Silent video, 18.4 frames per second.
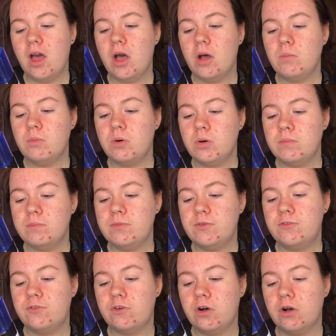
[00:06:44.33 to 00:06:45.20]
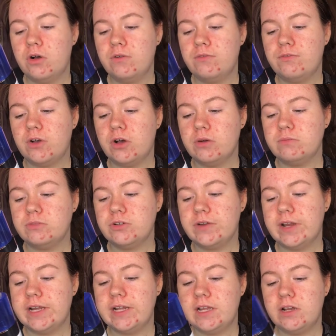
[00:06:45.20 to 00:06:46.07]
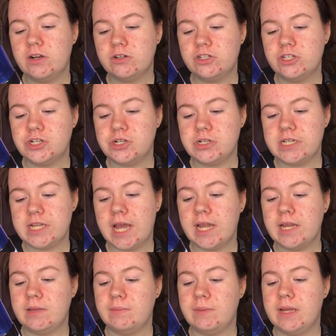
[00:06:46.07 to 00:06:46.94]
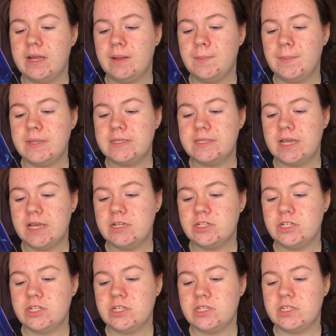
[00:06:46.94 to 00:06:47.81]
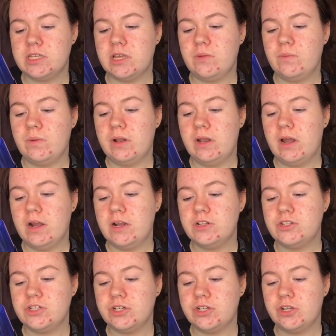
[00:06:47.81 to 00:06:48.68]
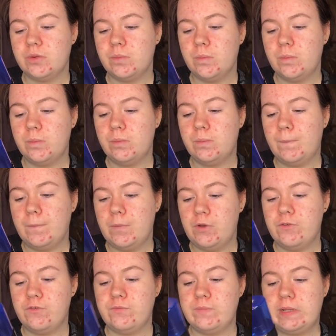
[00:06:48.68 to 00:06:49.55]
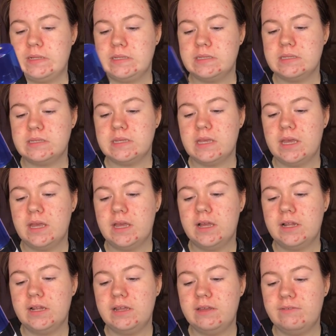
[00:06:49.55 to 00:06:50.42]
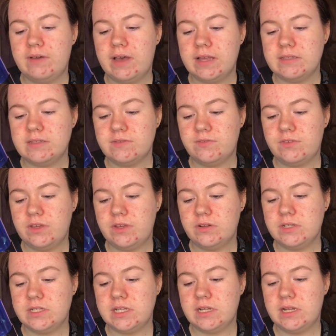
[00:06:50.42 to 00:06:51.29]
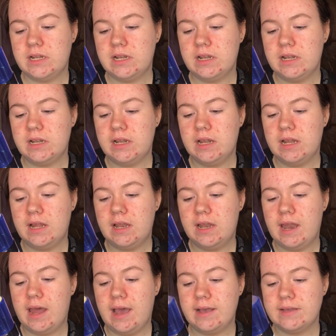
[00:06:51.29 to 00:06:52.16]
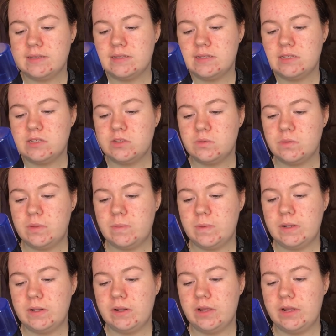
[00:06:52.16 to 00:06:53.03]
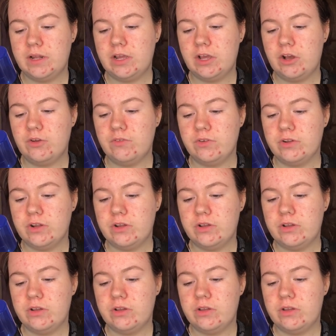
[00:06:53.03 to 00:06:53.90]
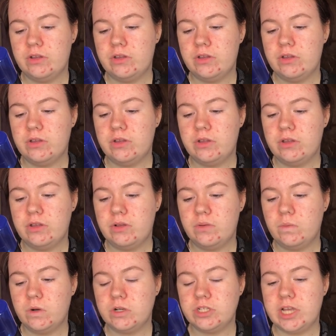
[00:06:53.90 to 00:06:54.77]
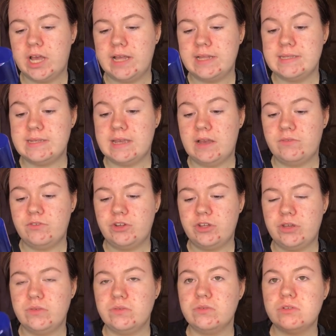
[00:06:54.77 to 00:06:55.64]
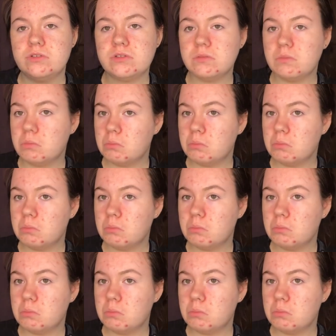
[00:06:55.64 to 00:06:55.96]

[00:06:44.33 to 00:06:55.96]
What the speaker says: Pump foam directly onto your tanning mitt and massage into skin with large circular movements. Leave hands and feet until last, sweeping lightly over. Wash hands after use.